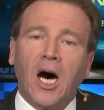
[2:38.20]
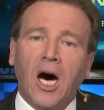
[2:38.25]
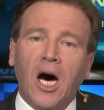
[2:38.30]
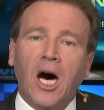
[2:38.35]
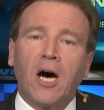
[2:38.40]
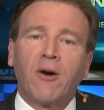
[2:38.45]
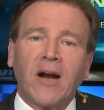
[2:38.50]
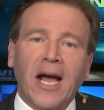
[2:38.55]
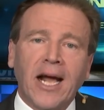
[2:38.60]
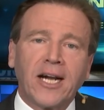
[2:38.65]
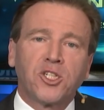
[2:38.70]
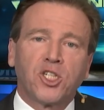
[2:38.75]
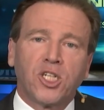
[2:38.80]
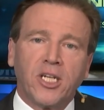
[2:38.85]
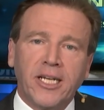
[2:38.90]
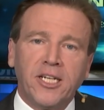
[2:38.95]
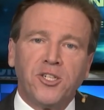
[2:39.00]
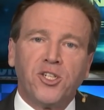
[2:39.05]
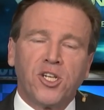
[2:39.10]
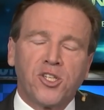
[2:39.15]
are
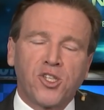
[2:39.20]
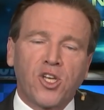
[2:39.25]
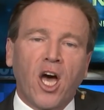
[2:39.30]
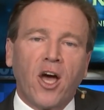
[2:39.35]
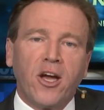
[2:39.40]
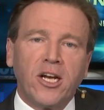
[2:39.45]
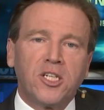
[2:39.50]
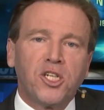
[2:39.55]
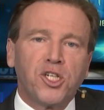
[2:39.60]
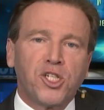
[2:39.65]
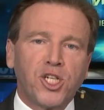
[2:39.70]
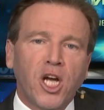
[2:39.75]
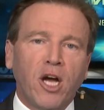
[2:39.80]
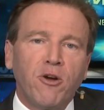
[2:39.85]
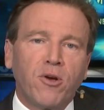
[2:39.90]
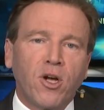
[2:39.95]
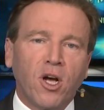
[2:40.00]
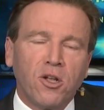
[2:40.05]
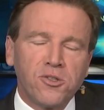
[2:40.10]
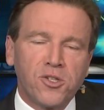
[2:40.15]
actually just going to
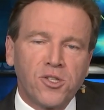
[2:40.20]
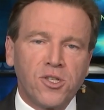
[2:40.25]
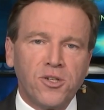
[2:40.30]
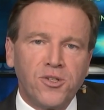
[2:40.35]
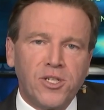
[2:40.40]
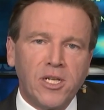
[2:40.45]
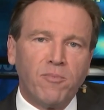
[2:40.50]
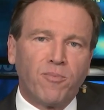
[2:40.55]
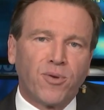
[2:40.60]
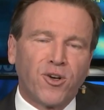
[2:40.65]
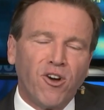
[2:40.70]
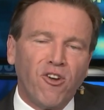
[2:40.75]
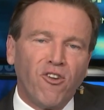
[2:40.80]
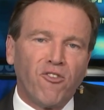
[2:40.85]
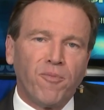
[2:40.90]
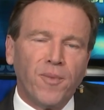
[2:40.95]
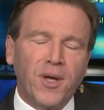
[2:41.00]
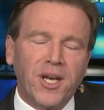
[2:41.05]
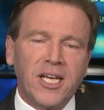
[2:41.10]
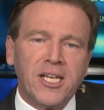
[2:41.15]
show constant
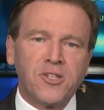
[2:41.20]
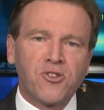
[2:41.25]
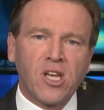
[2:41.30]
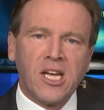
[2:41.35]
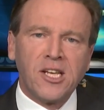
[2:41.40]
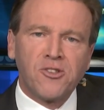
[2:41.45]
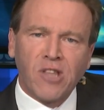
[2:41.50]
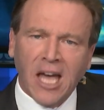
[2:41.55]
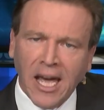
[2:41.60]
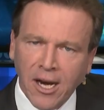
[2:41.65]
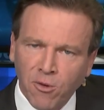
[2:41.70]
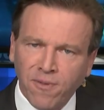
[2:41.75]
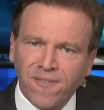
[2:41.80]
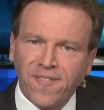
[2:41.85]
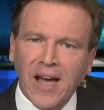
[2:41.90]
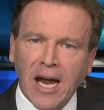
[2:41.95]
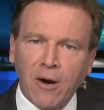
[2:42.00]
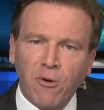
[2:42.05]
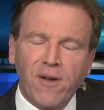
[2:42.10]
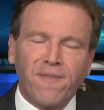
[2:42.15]
improvement. Is that a
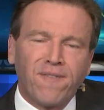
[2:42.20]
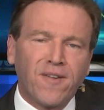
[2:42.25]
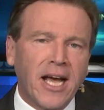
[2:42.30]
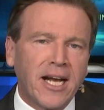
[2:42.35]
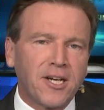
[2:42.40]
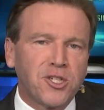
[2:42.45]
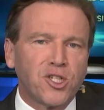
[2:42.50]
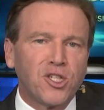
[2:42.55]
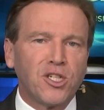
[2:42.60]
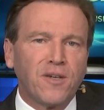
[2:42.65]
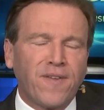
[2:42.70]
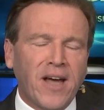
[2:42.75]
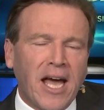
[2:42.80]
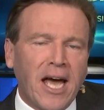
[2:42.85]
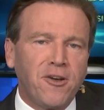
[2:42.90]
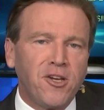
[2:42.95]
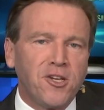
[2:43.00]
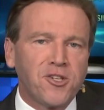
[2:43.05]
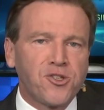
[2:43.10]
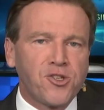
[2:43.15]
fair reflection of
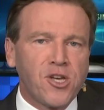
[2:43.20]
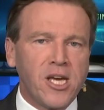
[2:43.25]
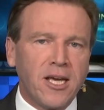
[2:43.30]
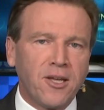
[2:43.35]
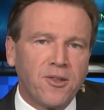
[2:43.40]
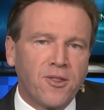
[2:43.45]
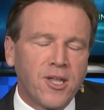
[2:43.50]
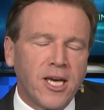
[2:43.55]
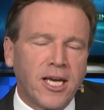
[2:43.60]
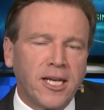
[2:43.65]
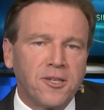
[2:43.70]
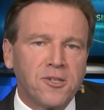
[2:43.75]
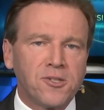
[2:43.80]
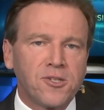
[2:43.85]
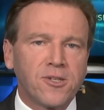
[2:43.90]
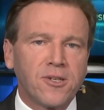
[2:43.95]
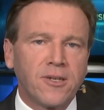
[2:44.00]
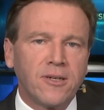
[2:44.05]
how you're seeing things?